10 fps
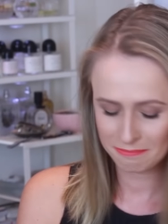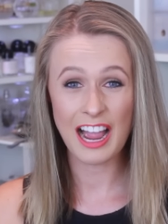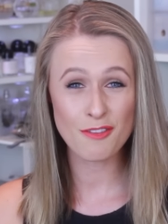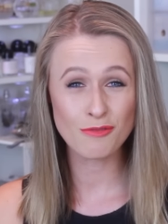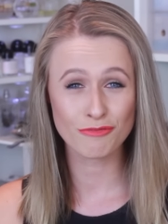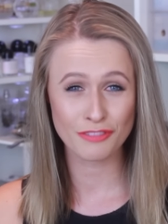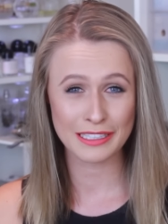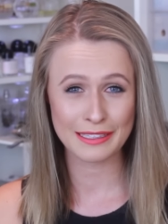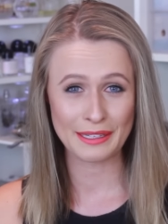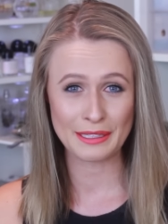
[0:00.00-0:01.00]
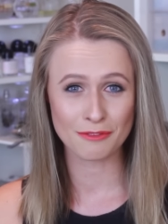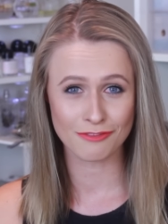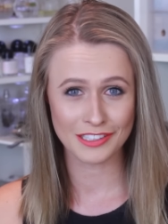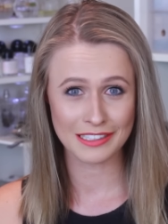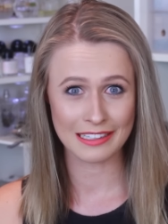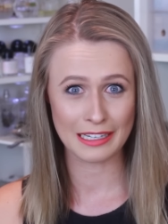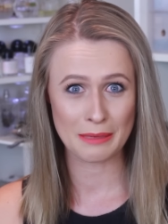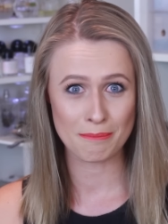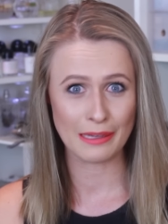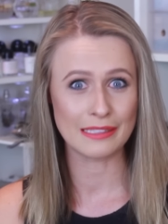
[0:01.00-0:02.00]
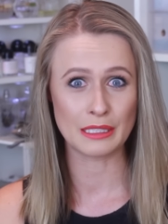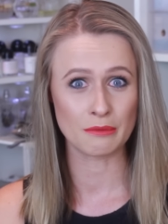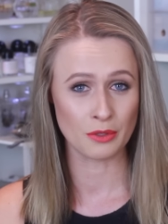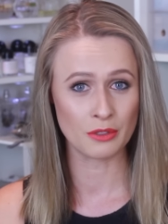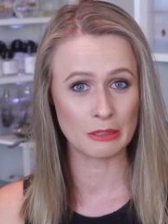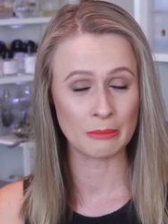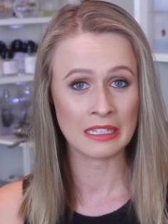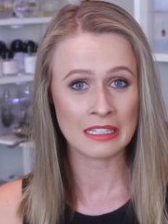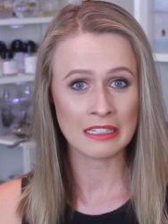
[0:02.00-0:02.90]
I have a really, really messy room.